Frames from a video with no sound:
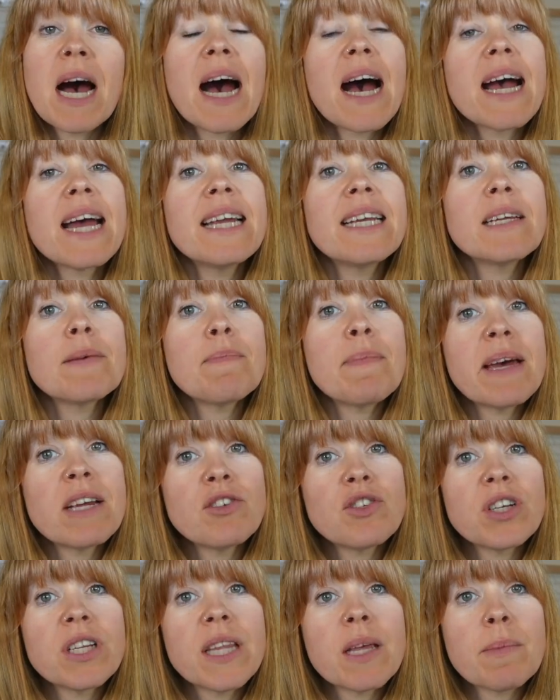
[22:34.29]
I'd
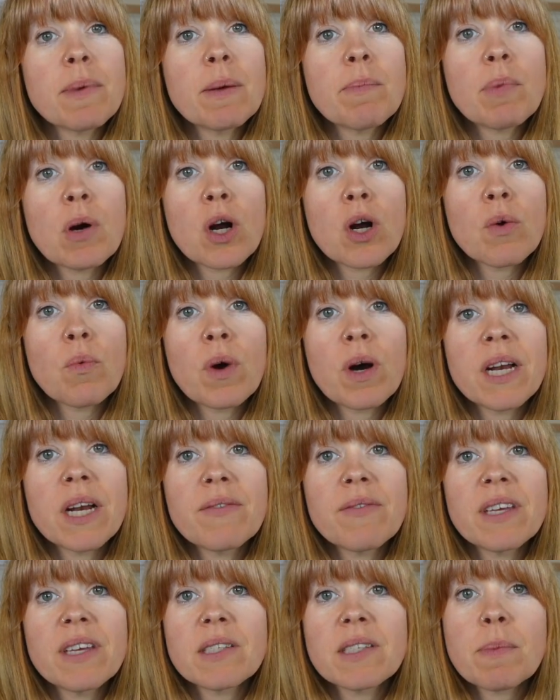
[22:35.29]
mentioned them in part one
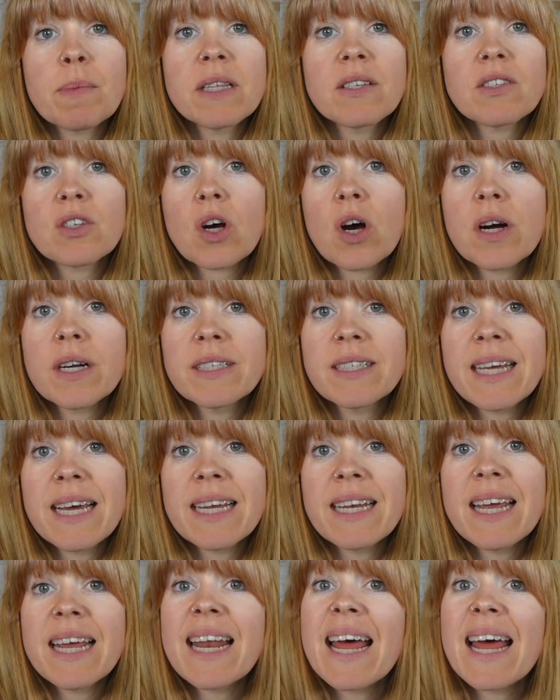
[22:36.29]
of this month's content